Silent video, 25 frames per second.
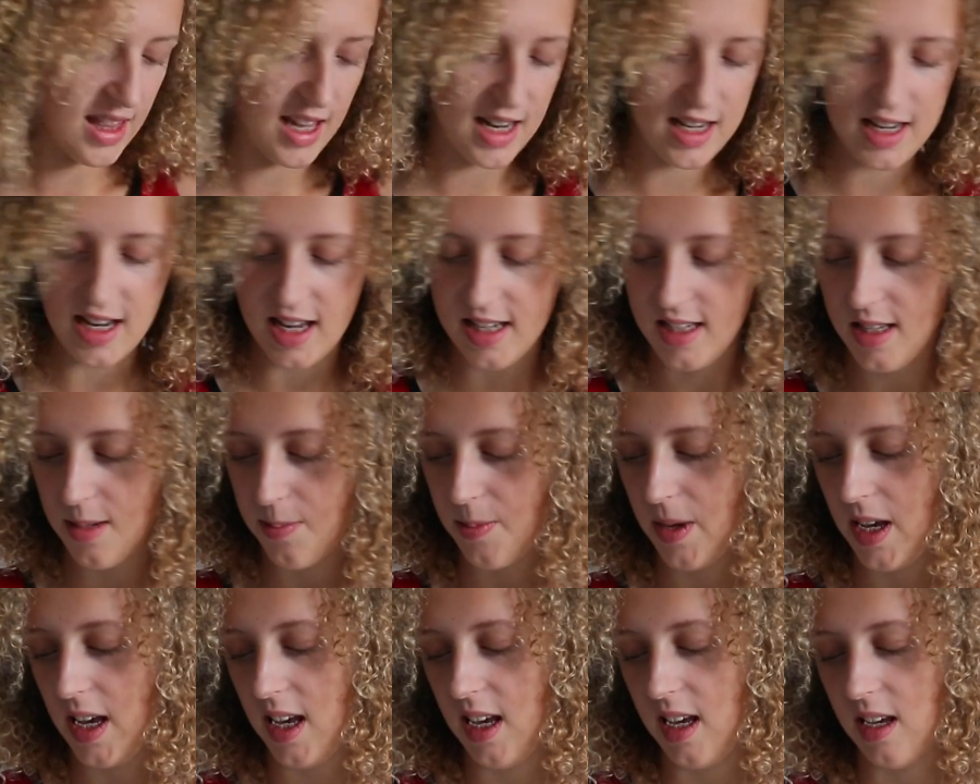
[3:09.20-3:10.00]
tend to
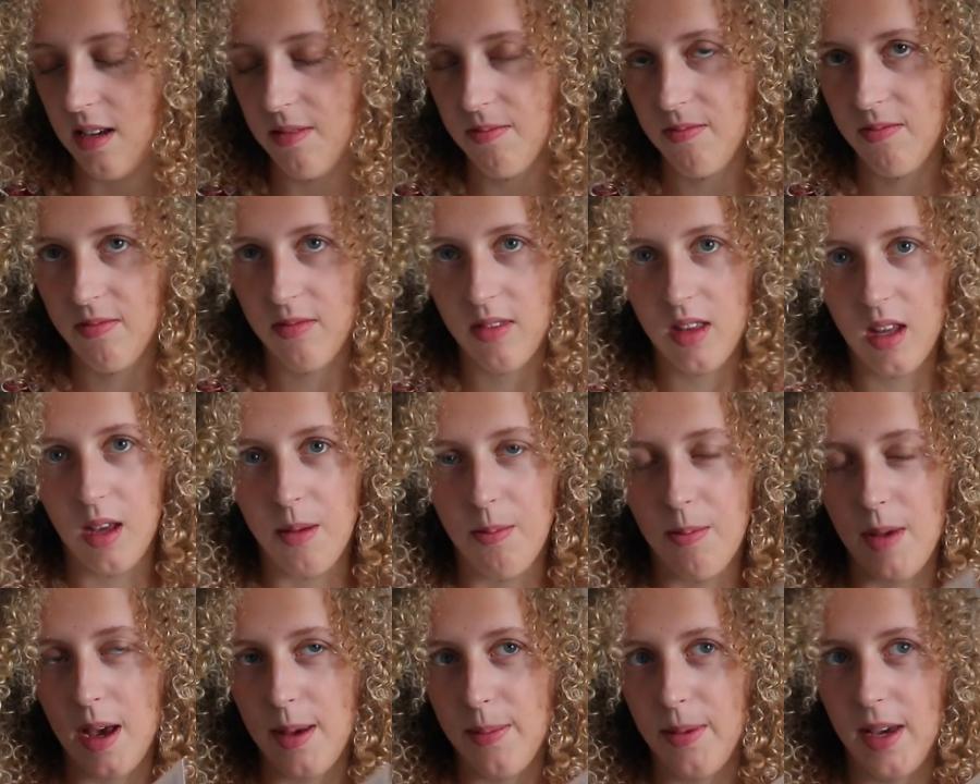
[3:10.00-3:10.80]
be
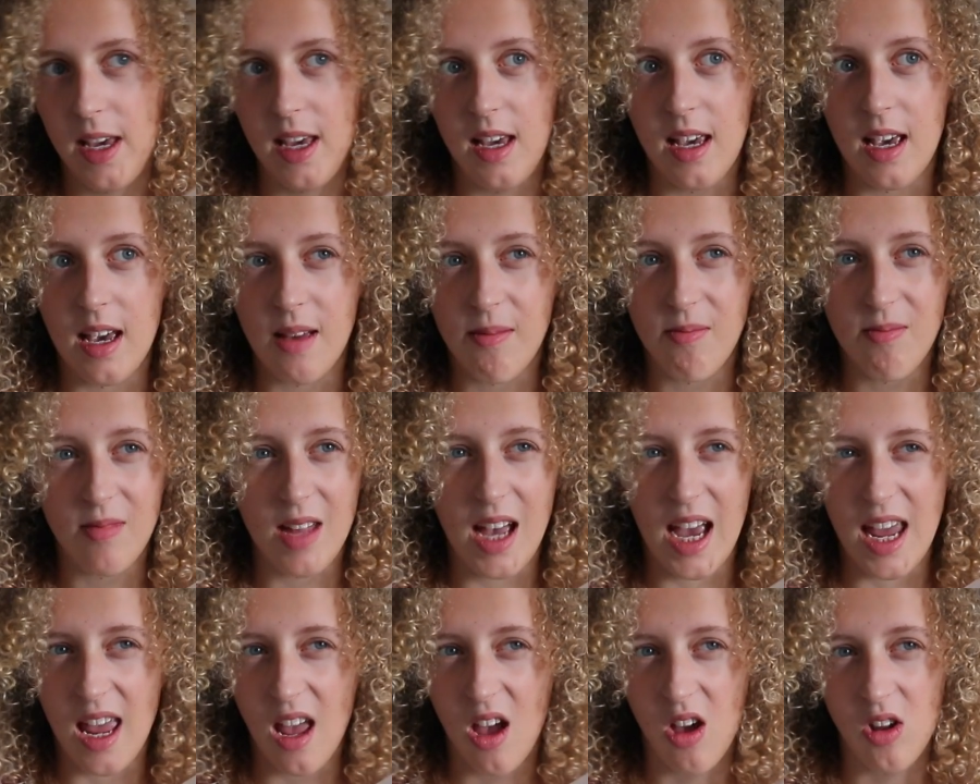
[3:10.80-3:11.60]
maybe
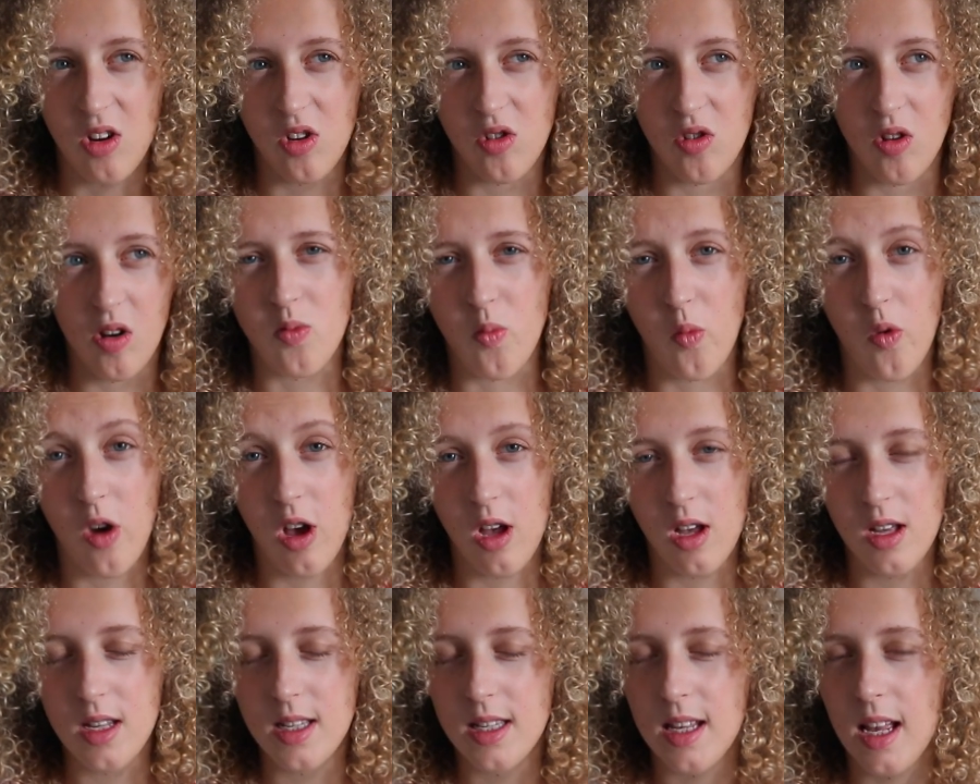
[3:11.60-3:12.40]
800
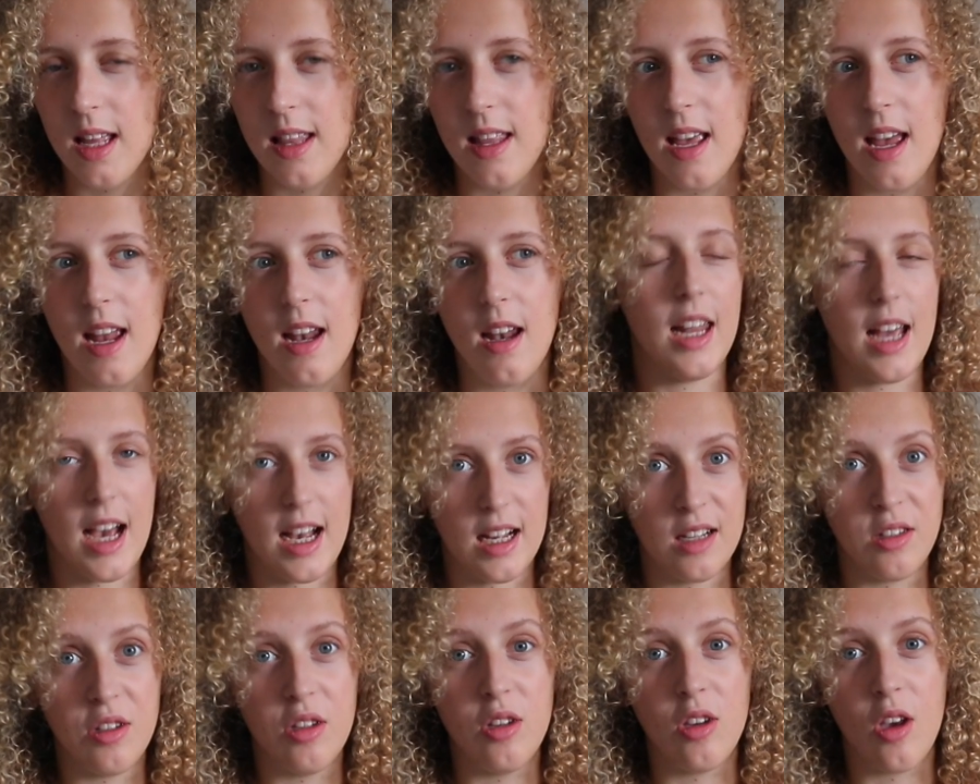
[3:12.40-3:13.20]
words, and then
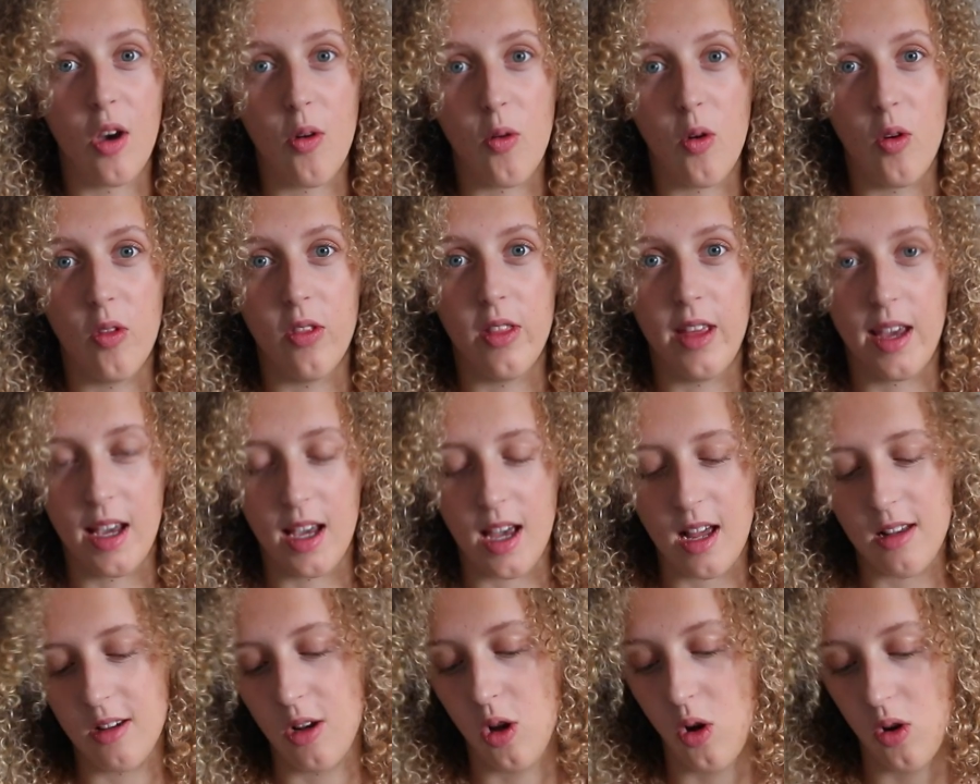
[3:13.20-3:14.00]
as you go on they
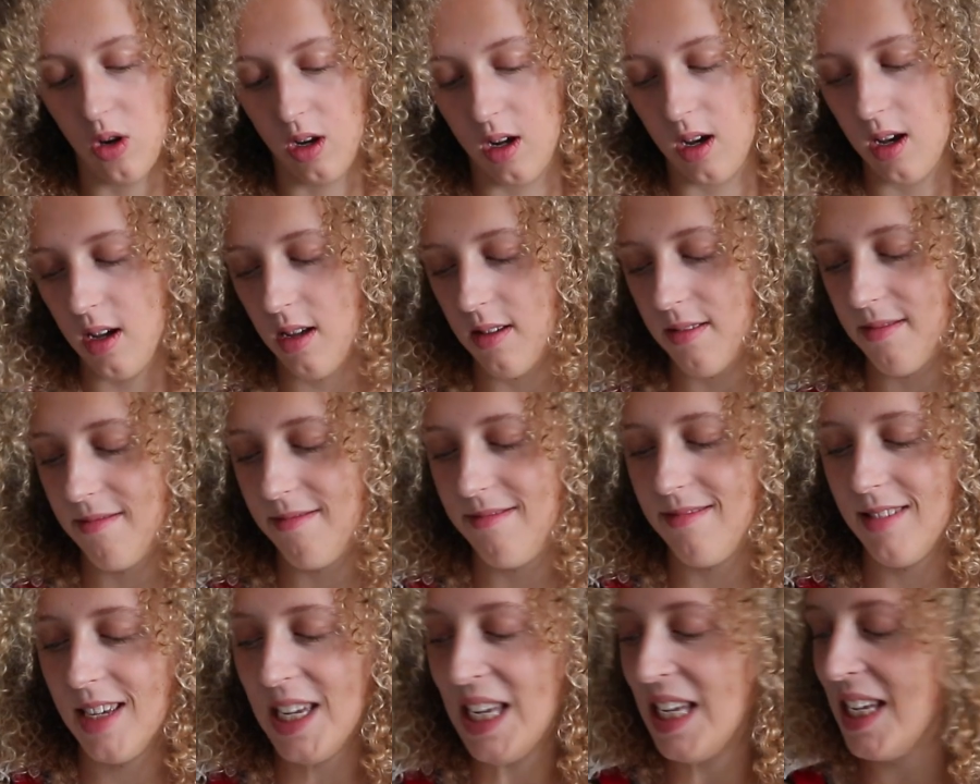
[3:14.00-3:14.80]
get longer
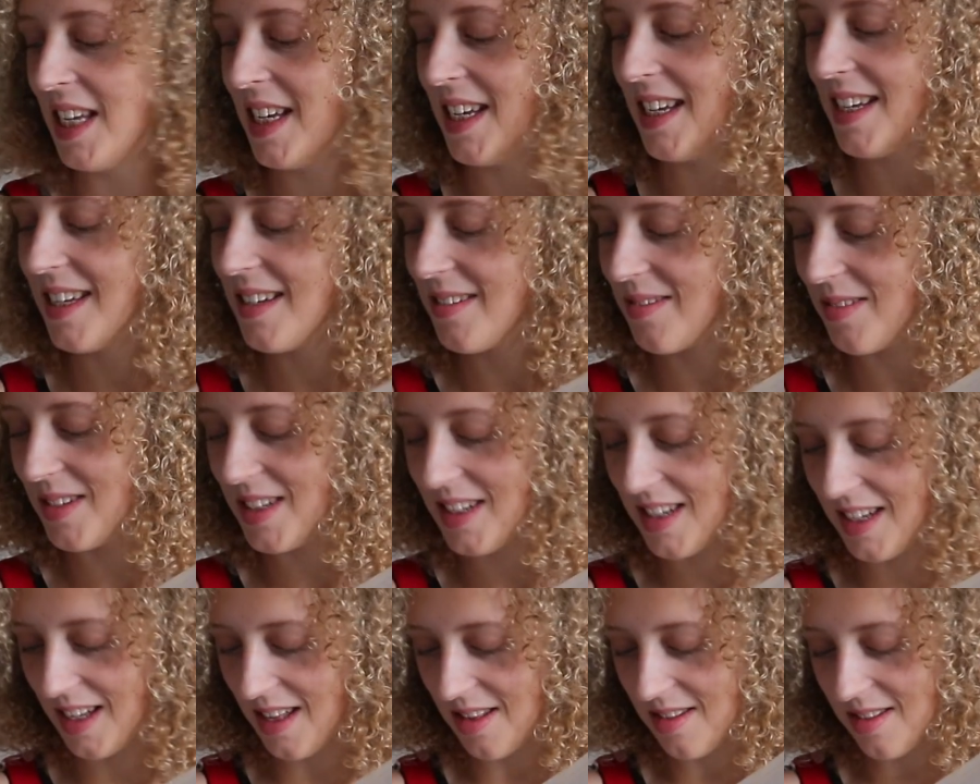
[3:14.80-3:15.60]

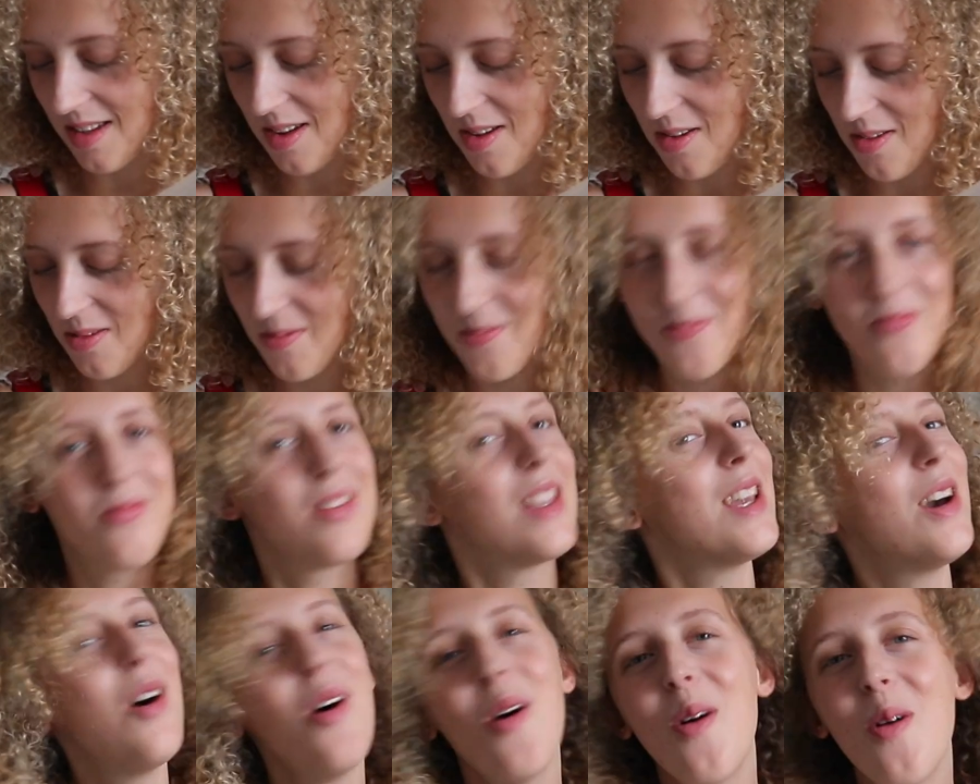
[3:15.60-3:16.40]
which is
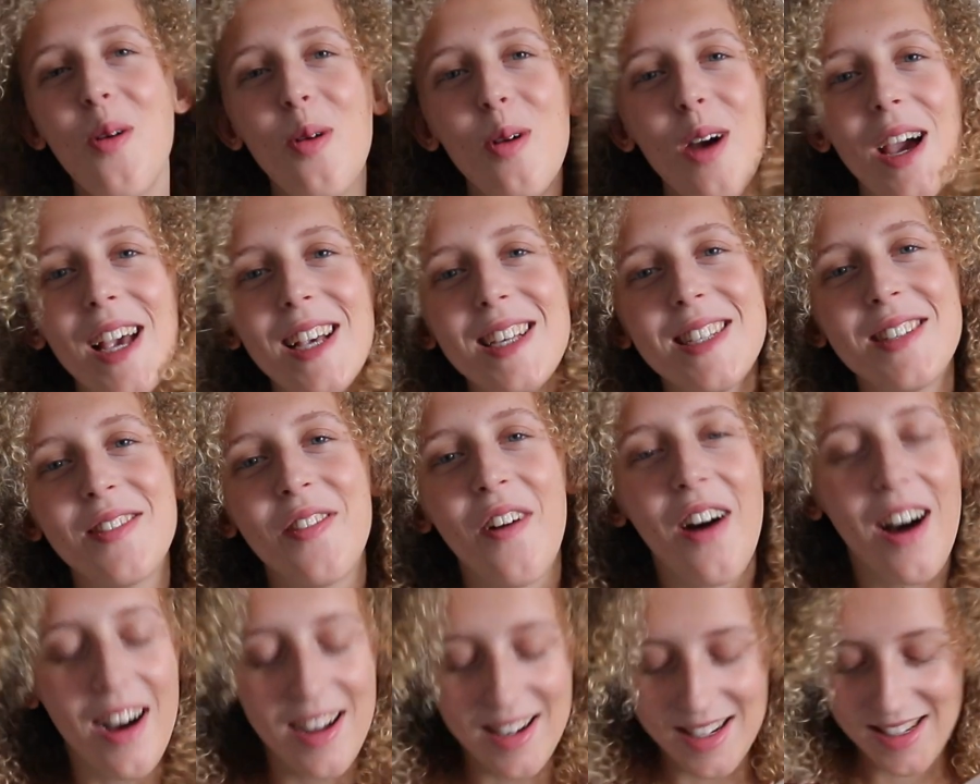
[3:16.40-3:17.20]
always
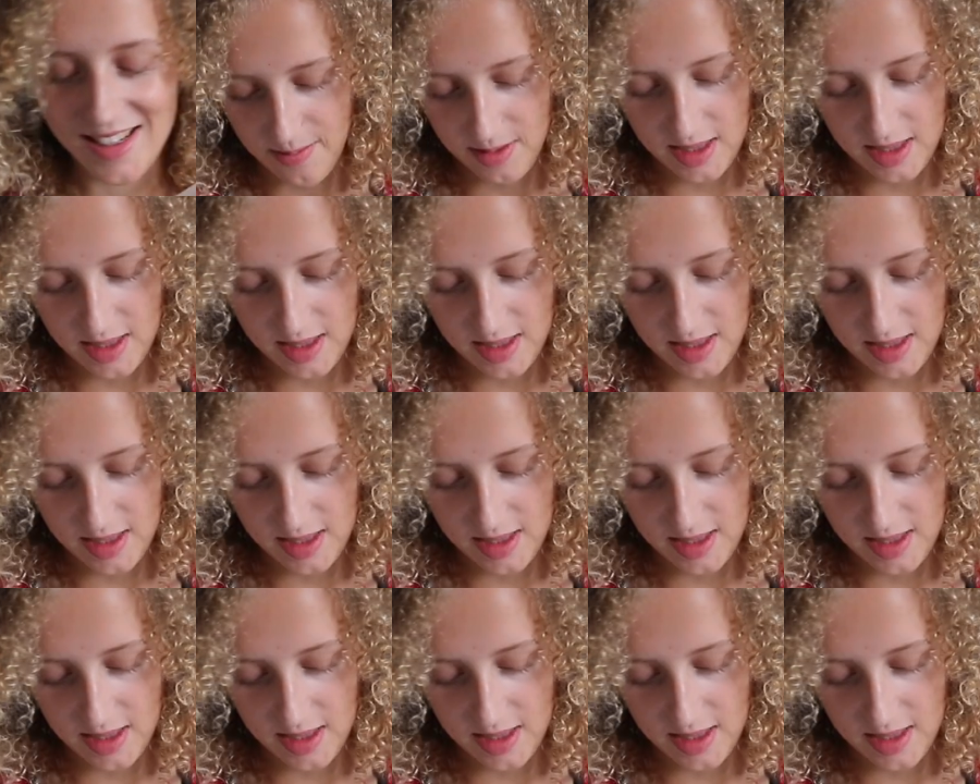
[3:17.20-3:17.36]
fun.